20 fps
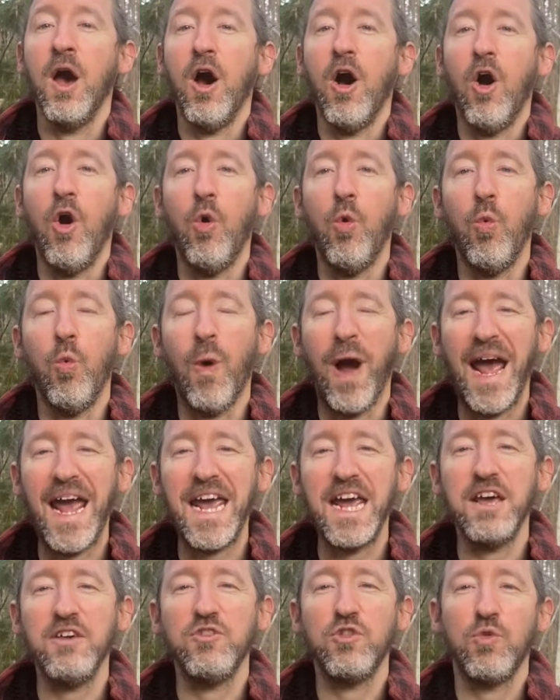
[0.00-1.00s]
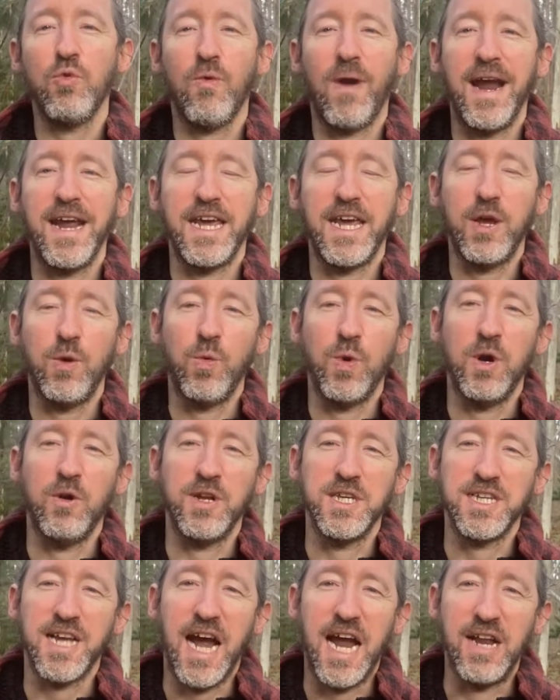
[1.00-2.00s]
a way the Reiki world
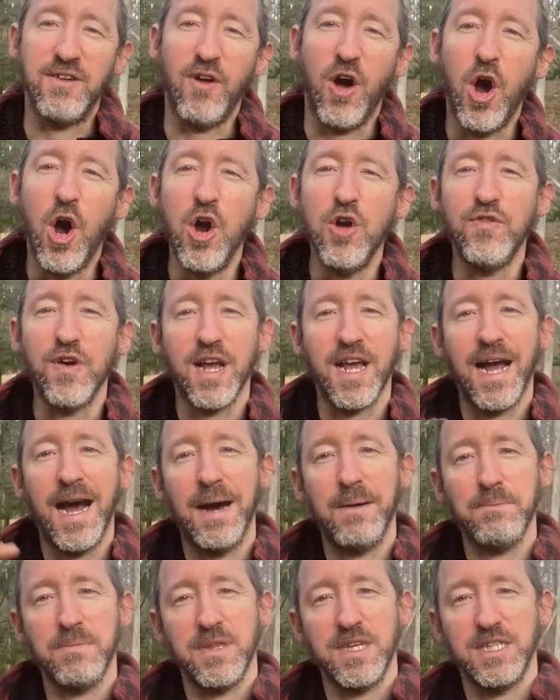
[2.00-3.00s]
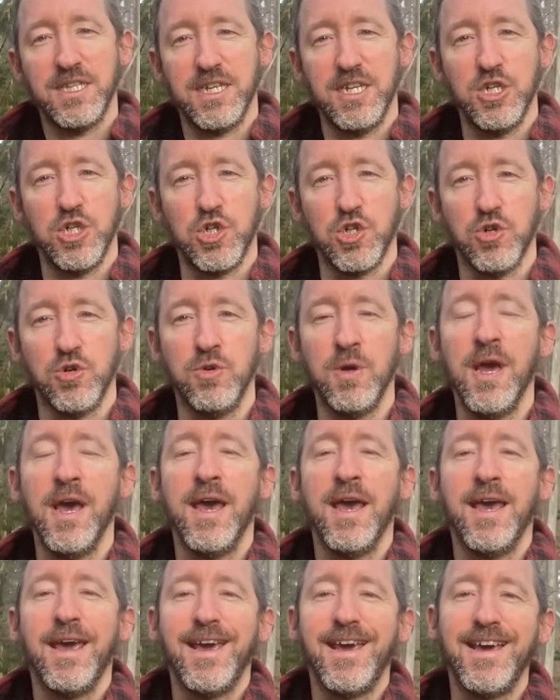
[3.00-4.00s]
has kind of overcome this issue
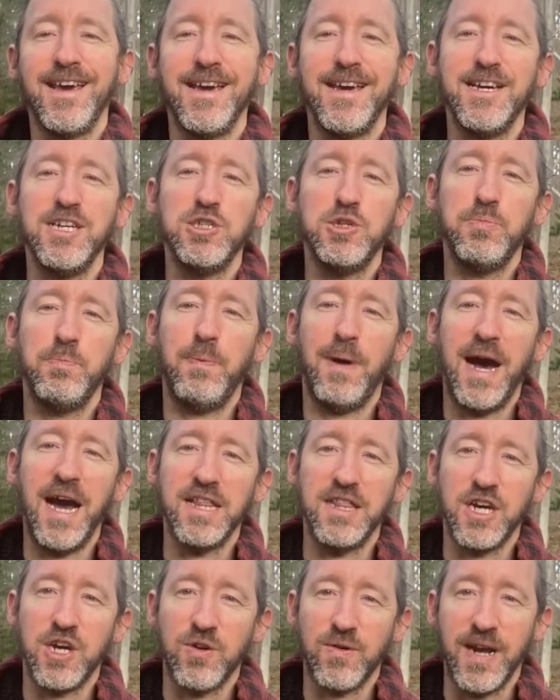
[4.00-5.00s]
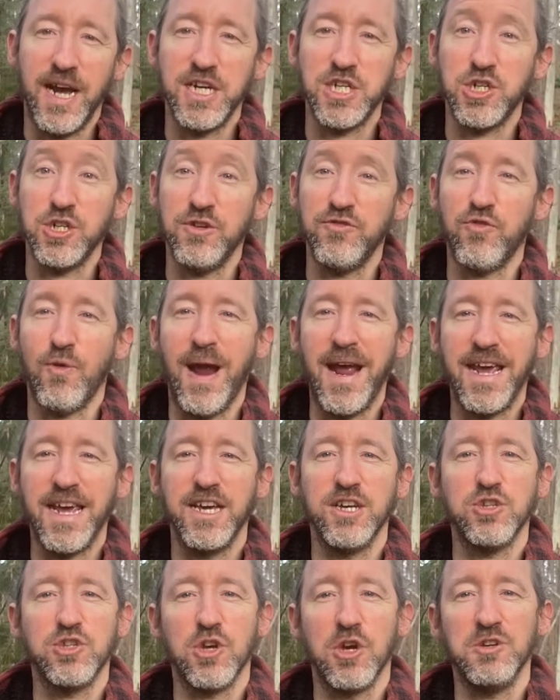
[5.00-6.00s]
is by the creation of Reiki
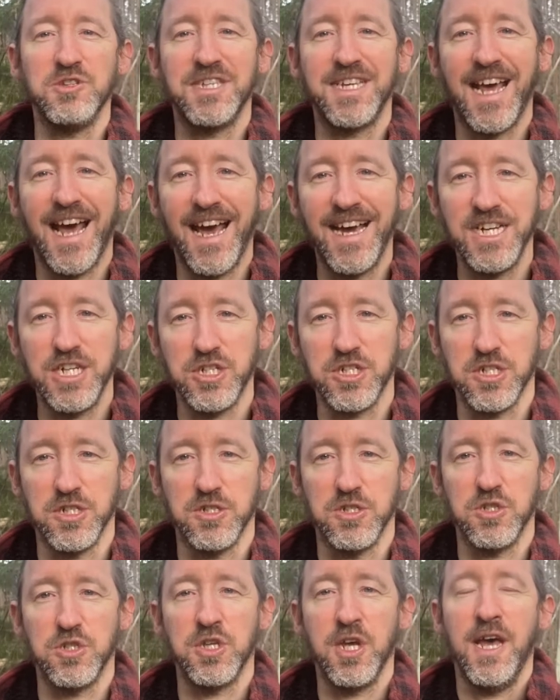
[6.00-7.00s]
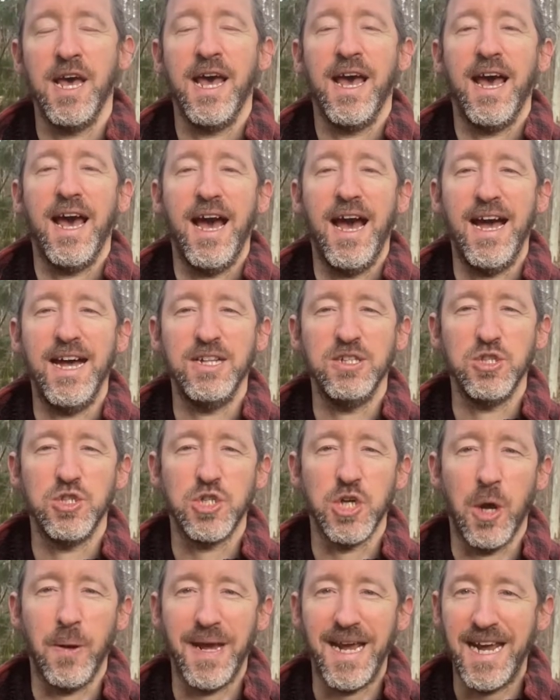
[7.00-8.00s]
Associations. And
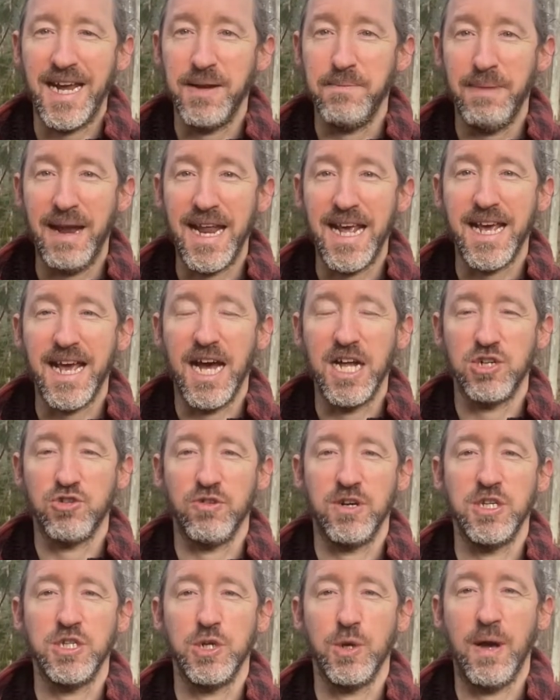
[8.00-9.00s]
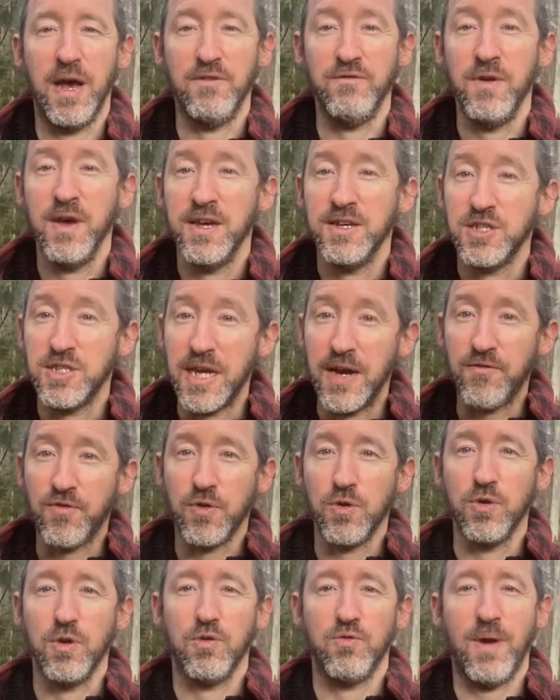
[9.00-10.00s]
so in many countries, you'll have
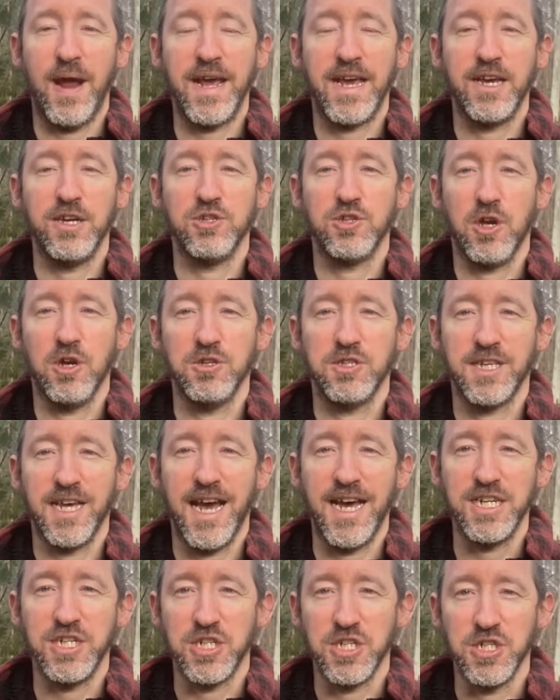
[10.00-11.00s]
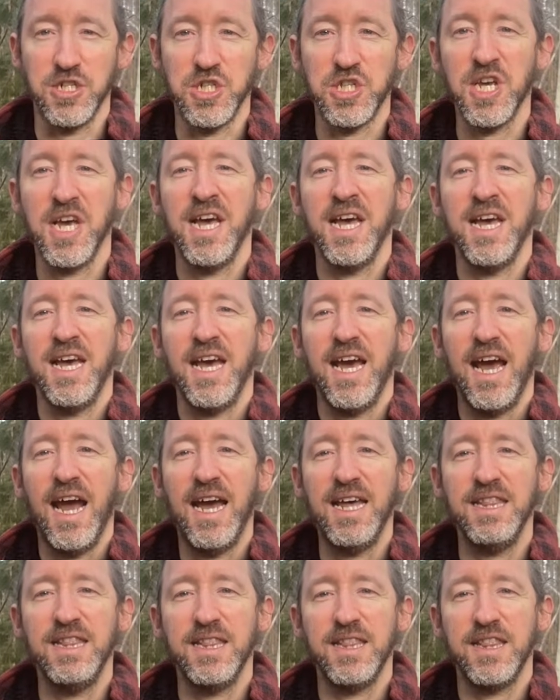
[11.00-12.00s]
several Reiki associations,
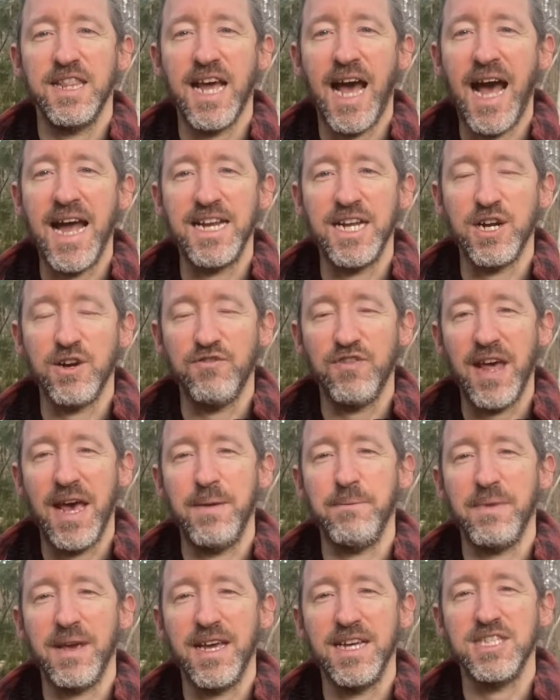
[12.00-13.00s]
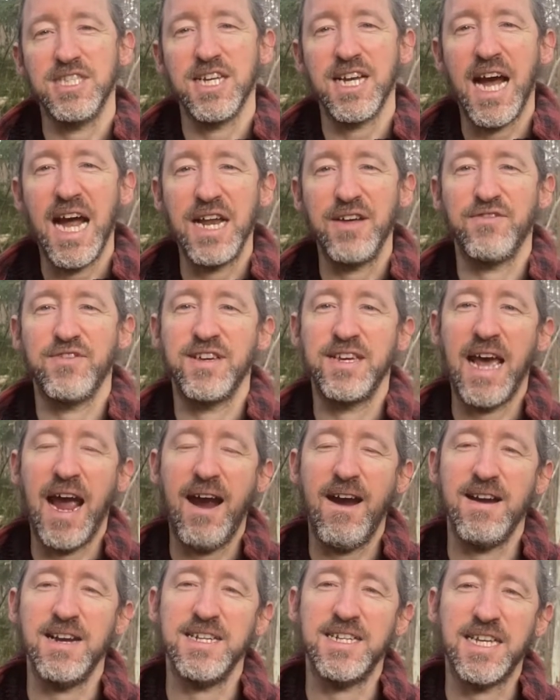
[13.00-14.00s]
and the idea of them is to kind of
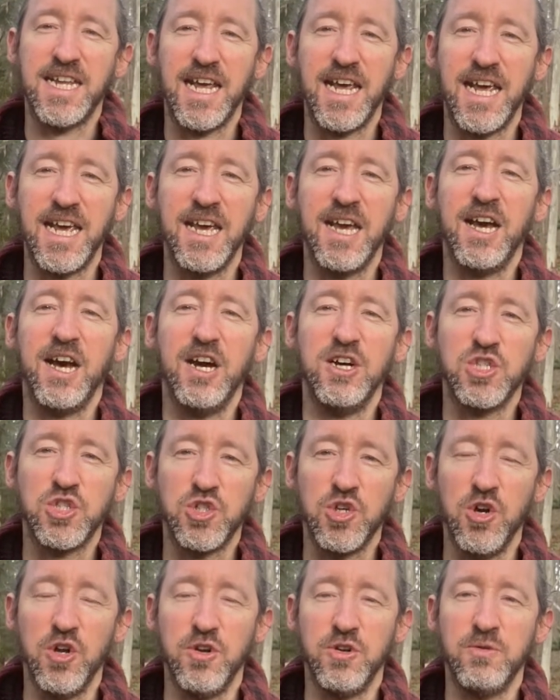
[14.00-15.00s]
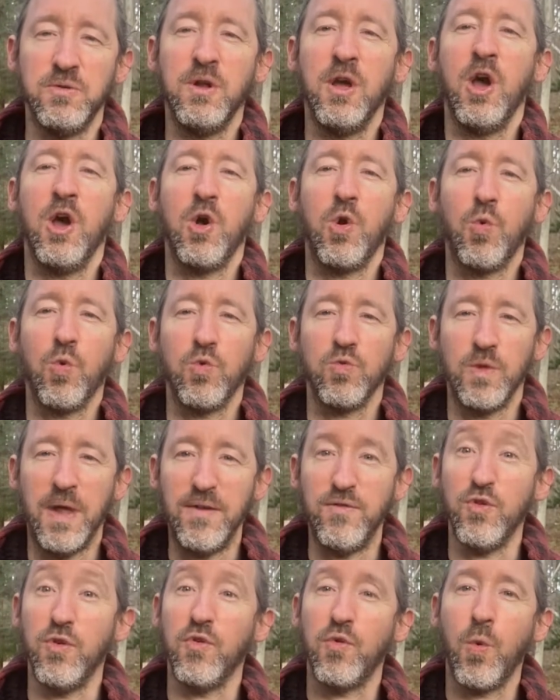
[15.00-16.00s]
guarantee a certain
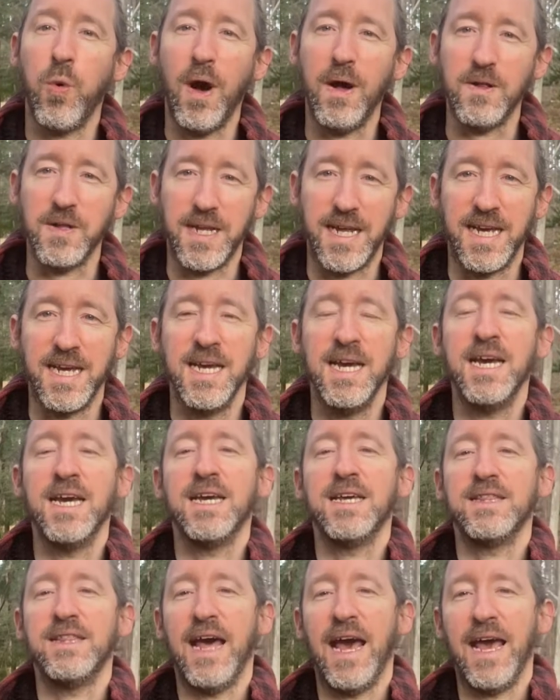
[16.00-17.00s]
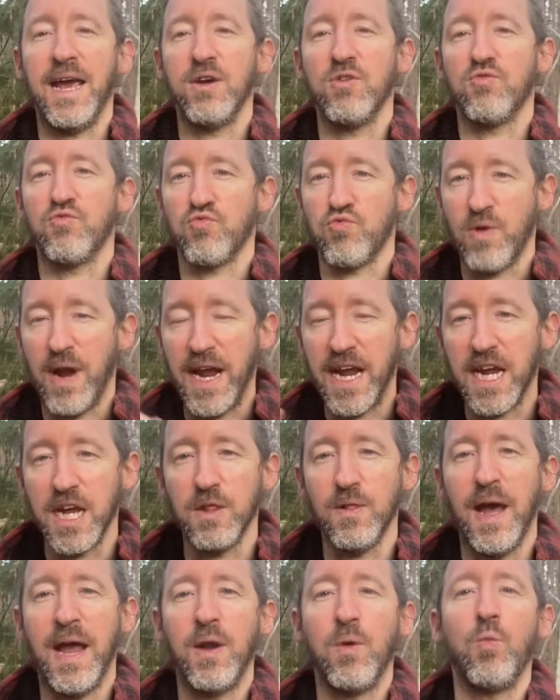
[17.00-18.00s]
level of quality. They
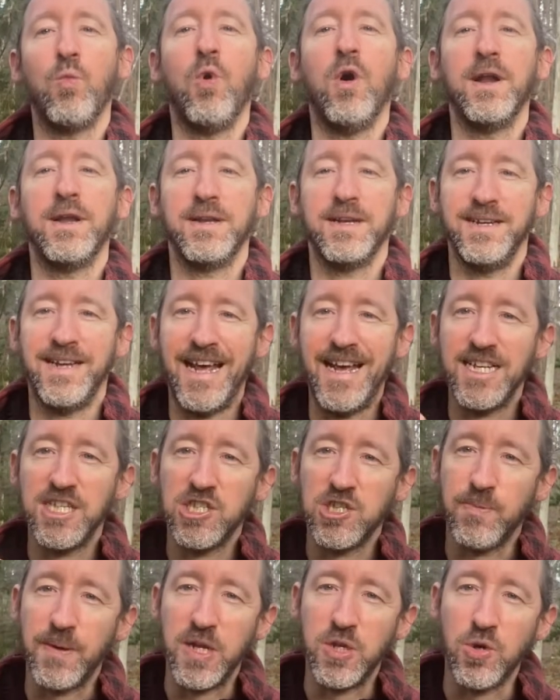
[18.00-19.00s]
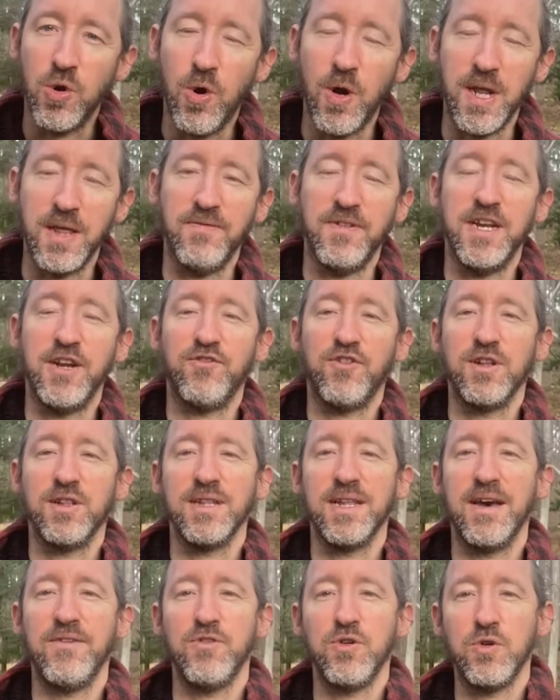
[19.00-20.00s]
regulate what needs to be taught in the different
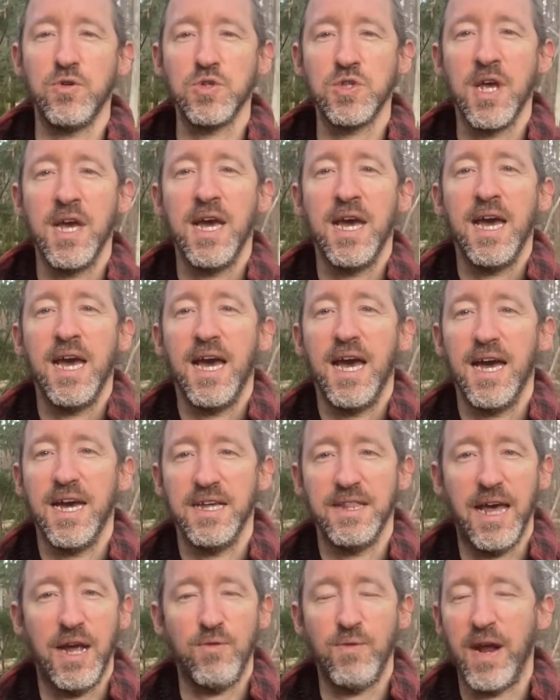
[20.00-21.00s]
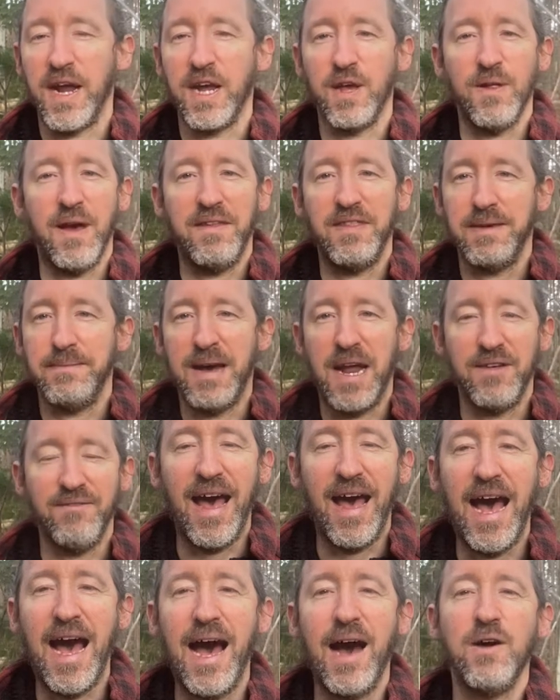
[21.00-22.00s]
levels, they regulate the amount
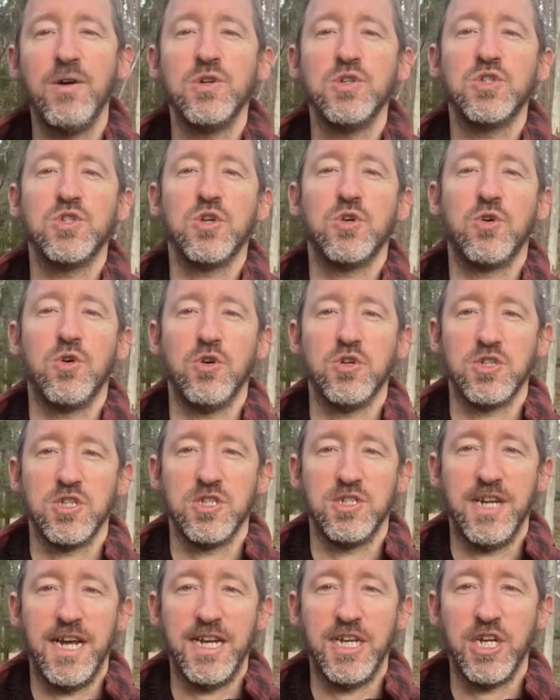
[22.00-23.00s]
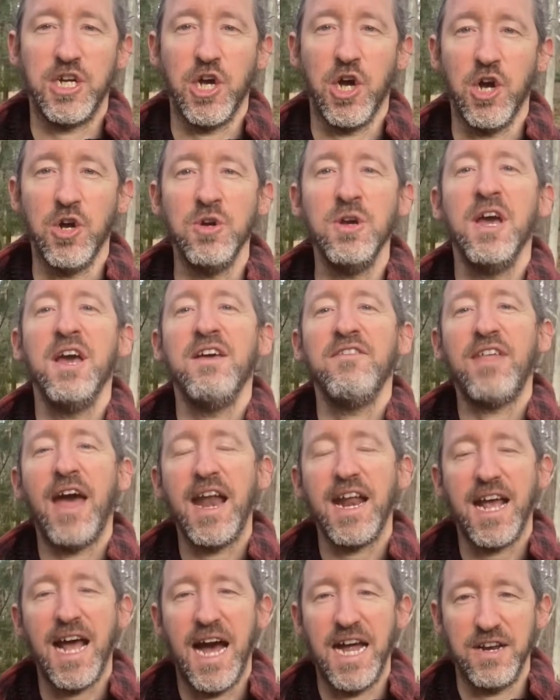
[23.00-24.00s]
hours the courses need to go,
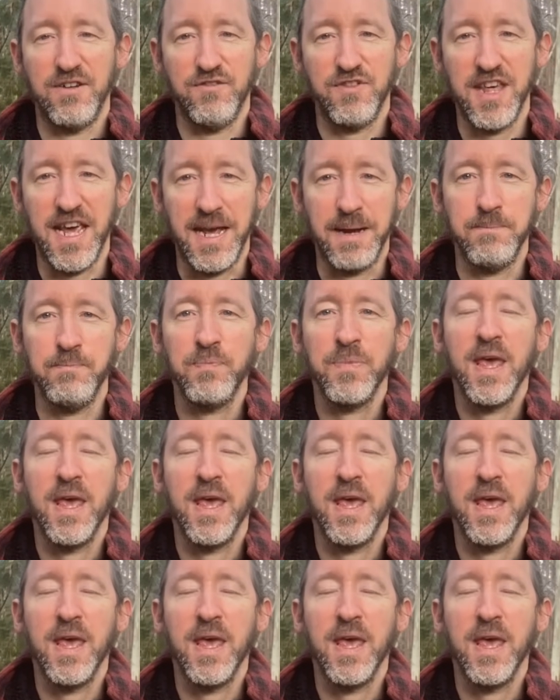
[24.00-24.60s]
that kind of thing.